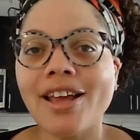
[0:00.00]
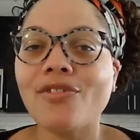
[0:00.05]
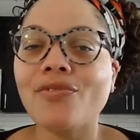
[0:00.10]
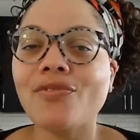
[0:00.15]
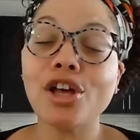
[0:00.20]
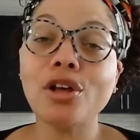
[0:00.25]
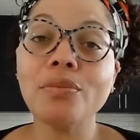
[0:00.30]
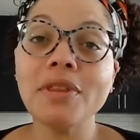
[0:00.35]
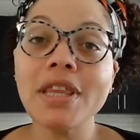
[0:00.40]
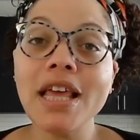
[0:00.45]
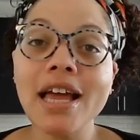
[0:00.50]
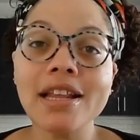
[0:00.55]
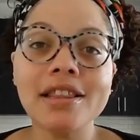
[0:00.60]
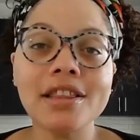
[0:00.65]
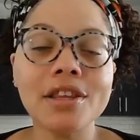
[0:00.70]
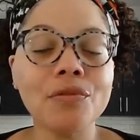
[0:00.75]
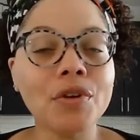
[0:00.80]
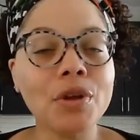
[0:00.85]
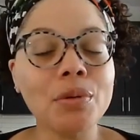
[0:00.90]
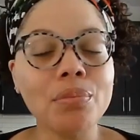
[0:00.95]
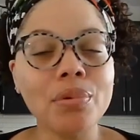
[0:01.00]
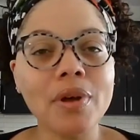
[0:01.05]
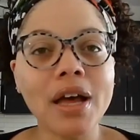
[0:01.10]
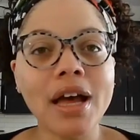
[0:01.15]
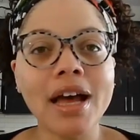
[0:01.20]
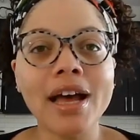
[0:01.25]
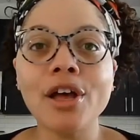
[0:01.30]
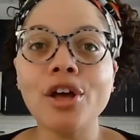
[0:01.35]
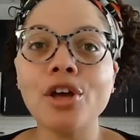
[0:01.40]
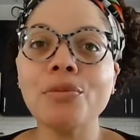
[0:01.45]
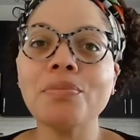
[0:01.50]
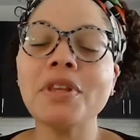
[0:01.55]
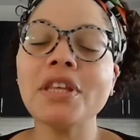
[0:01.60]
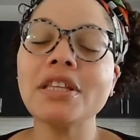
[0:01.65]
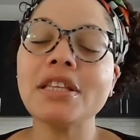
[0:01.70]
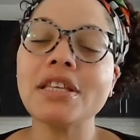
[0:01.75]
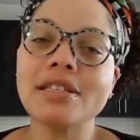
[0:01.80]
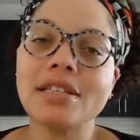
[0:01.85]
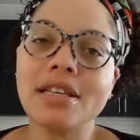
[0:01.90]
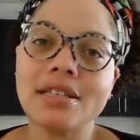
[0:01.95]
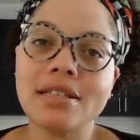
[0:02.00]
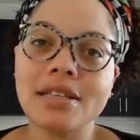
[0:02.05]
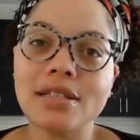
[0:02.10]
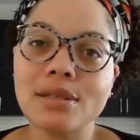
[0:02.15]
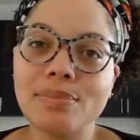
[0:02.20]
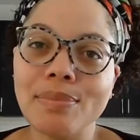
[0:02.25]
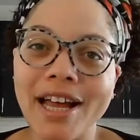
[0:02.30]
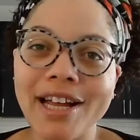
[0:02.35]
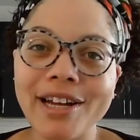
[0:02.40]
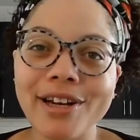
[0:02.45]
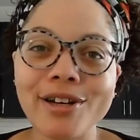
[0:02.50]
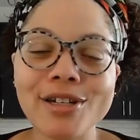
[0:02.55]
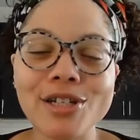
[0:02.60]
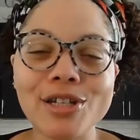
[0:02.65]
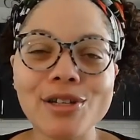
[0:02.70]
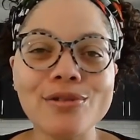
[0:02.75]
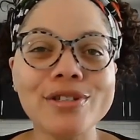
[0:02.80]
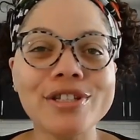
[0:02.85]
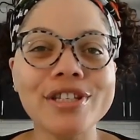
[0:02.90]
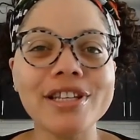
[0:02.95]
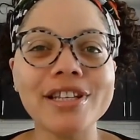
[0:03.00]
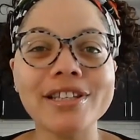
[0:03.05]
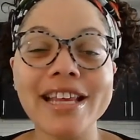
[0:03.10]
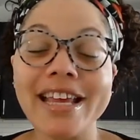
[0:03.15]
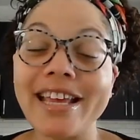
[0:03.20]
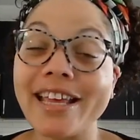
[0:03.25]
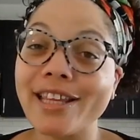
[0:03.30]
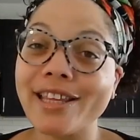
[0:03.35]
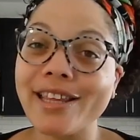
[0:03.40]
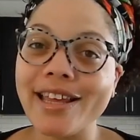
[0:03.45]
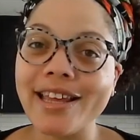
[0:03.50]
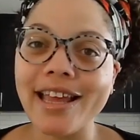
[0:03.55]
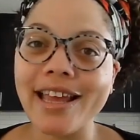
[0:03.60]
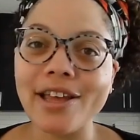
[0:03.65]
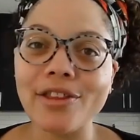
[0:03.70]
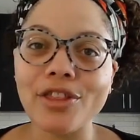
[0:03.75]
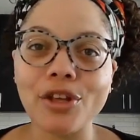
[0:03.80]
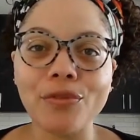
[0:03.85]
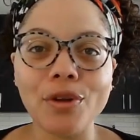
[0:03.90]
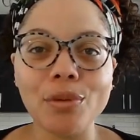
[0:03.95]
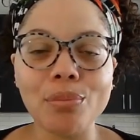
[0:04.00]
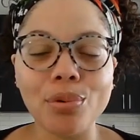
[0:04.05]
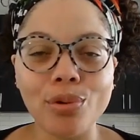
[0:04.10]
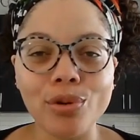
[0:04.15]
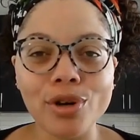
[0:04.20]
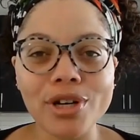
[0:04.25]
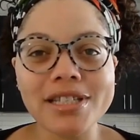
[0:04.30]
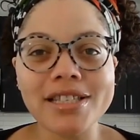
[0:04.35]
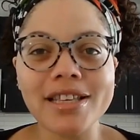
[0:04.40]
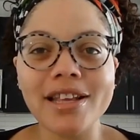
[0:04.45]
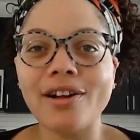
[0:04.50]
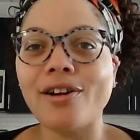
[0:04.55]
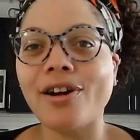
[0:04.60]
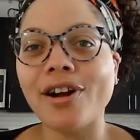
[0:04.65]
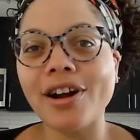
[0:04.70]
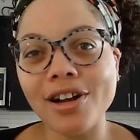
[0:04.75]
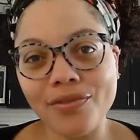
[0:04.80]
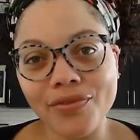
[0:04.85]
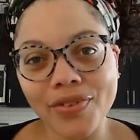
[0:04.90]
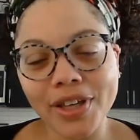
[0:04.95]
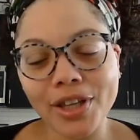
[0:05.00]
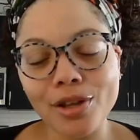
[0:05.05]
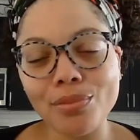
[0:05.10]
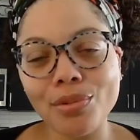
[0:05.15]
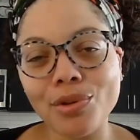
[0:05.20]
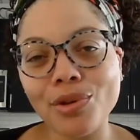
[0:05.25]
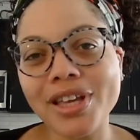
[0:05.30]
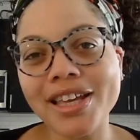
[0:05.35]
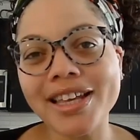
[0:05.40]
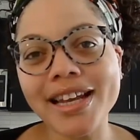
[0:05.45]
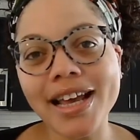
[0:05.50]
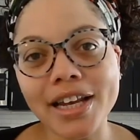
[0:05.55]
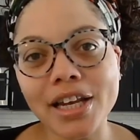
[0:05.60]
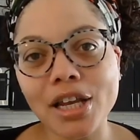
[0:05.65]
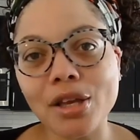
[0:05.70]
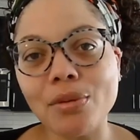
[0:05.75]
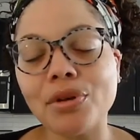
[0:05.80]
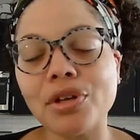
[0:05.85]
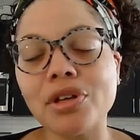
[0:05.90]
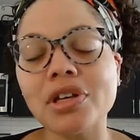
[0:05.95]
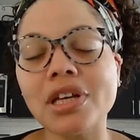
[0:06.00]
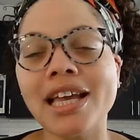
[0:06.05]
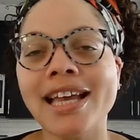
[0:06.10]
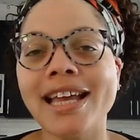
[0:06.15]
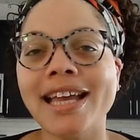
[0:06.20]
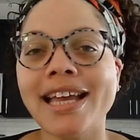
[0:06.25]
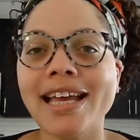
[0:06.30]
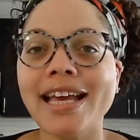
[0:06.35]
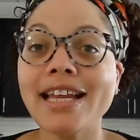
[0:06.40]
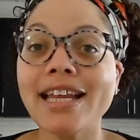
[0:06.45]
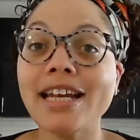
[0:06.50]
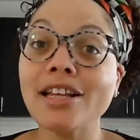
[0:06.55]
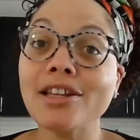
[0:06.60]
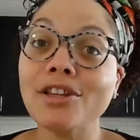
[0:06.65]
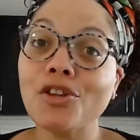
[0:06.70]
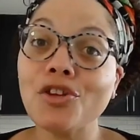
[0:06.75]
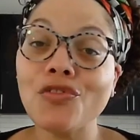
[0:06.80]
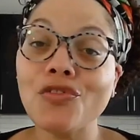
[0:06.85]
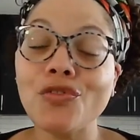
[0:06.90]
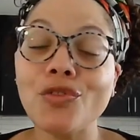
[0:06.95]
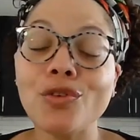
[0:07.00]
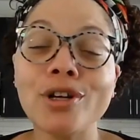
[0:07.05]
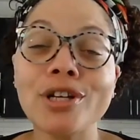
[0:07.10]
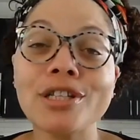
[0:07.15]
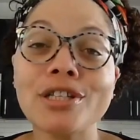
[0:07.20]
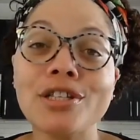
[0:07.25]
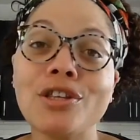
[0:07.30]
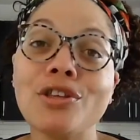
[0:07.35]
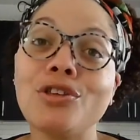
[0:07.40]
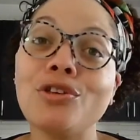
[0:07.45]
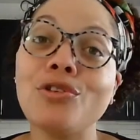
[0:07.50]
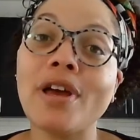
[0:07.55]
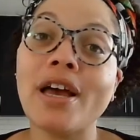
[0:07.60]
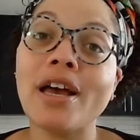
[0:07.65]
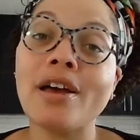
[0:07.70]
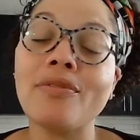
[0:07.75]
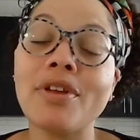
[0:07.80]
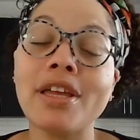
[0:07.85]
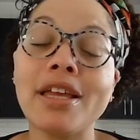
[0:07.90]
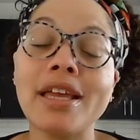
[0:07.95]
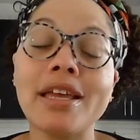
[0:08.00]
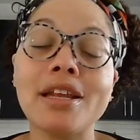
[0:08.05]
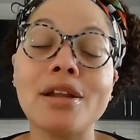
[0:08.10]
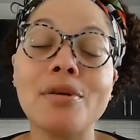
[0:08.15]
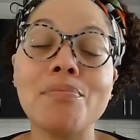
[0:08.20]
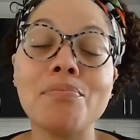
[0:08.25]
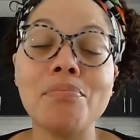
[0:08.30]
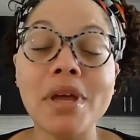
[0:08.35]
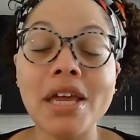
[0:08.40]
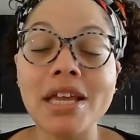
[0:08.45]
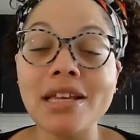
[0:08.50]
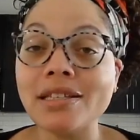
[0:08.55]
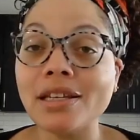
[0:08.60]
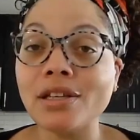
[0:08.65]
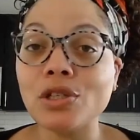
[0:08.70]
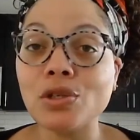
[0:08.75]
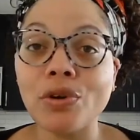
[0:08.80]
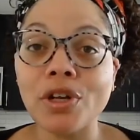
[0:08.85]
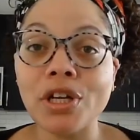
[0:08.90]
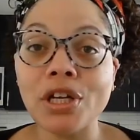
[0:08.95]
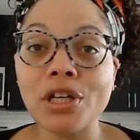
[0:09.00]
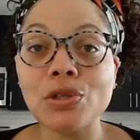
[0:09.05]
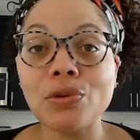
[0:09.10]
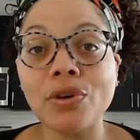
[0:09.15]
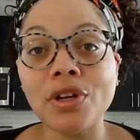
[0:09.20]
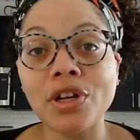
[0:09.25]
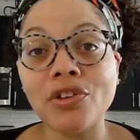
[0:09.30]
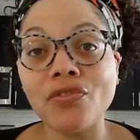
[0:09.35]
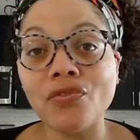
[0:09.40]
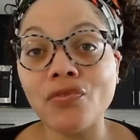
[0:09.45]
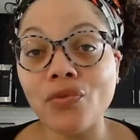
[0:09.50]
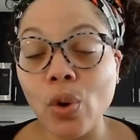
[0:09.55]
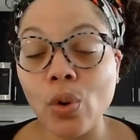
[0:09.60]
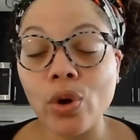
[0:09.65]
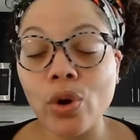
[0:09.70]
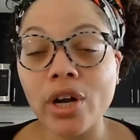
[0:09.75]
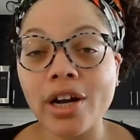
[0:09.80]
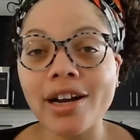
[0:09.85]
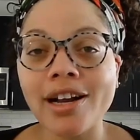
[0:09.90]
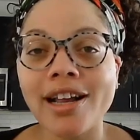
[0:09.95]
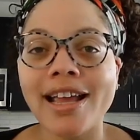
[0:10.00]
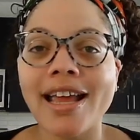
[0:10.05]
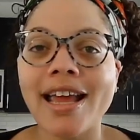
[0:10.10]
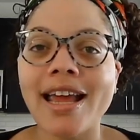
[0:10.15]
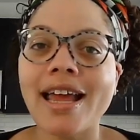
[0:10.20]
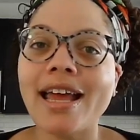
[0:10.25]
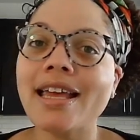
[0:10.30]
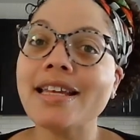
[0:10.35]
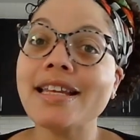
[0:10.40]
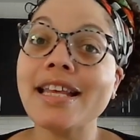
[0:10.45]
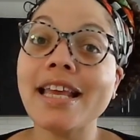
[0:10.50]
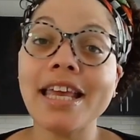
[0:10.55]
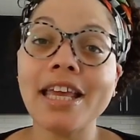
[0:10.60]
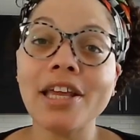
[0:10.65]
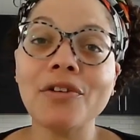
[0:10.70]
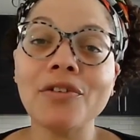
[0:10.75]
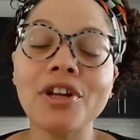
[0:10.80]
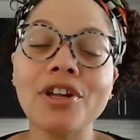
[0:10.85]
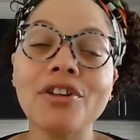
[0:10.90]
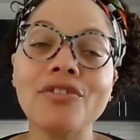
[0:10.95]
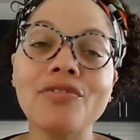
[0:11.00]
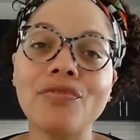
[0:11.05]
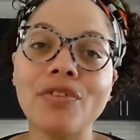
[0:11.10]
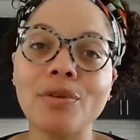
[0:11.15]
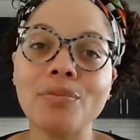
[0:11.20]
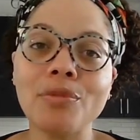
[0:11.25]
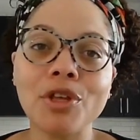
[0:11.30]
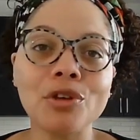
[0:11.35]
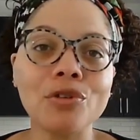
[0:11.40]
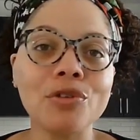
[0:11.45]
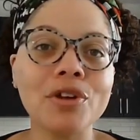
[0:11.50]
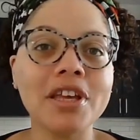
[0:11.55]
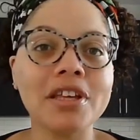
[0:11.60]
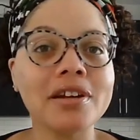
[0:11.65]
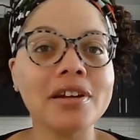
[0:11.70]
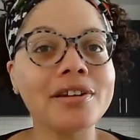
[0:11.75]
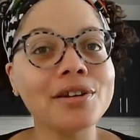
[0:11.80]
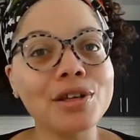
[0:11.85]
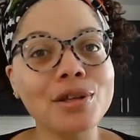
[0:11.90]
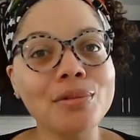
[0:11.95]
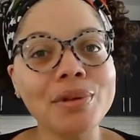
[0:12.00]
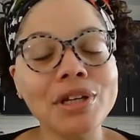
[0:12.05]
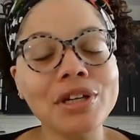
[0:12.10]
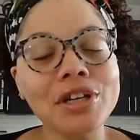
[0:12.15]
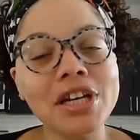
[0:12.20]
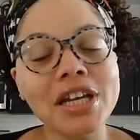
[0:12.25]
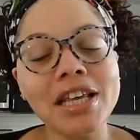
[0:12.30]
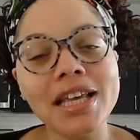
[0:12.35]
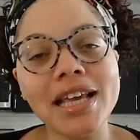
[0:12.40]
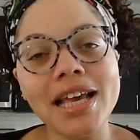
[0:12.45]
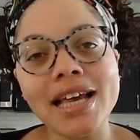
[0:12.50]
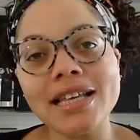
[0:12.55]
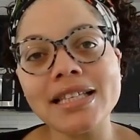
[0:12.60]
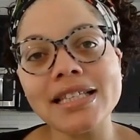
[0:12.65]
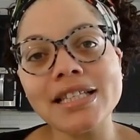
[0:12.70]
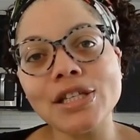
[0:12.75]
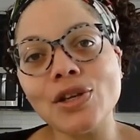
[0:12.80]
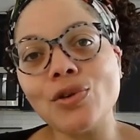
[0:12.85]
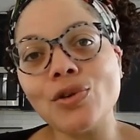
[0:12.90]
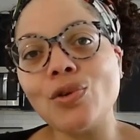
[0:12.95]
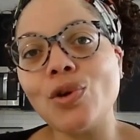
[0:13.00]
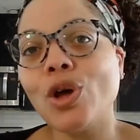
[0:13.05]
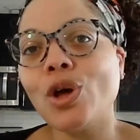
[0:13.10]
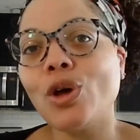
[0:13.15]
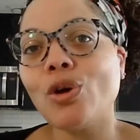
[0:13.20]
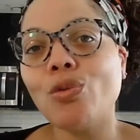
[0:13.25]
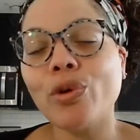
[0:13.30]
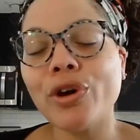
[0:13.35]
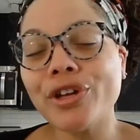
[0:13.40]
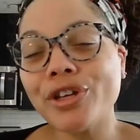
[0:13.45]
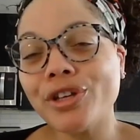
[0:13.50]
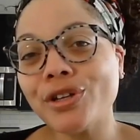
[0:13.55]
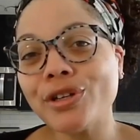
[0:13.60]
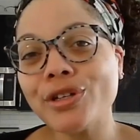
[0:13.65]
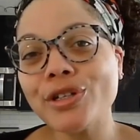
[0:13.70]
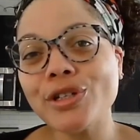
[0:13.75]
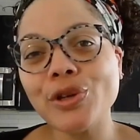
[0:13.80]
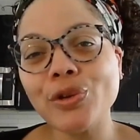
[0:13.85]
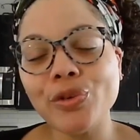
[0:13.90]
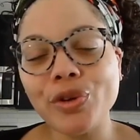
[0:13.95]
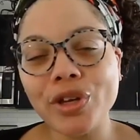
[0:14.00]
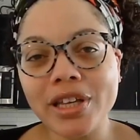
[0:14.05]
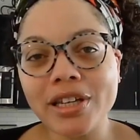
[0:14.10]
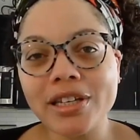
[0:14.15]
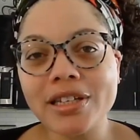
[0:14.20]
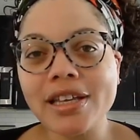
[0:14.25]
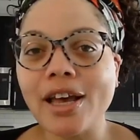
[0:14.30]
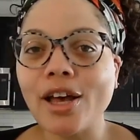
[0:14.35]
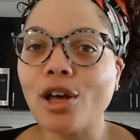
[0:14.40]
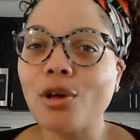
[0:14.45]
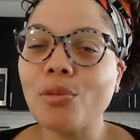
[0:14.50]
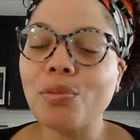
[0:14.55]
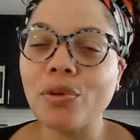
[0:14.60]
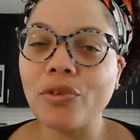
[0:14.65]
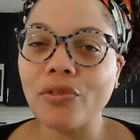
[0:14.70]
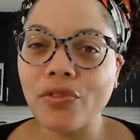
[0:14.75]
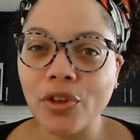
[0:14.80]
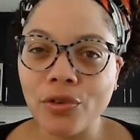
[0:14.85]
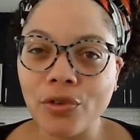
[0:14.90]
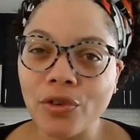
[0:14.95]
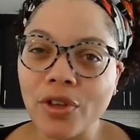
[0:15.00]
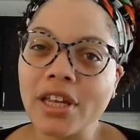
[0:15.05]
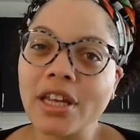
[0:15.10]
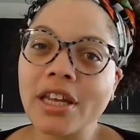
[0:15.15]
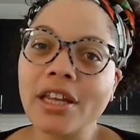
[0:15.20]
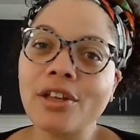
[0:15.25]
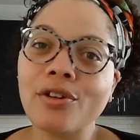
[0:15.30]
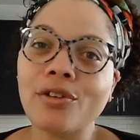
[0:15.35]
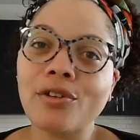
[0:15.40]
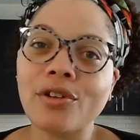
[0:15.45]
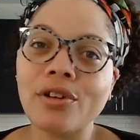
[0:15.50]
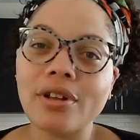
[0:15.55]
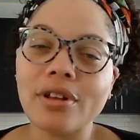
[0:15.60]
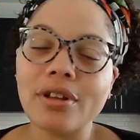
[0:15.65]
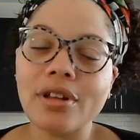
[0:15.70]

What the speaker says: I hope that this has inspired you to take a look at the reports that are available in Honeybook, and I look forward to you having an amazing 2024 and hearing from you in our community as to what you're doing to help with you getting your.